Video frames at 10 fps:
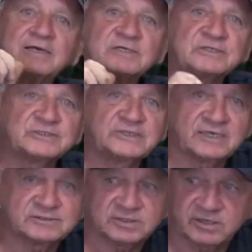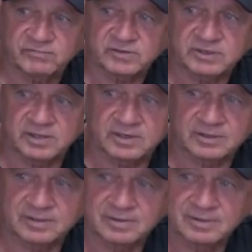sensitivity.
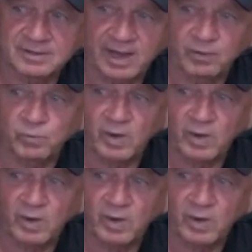And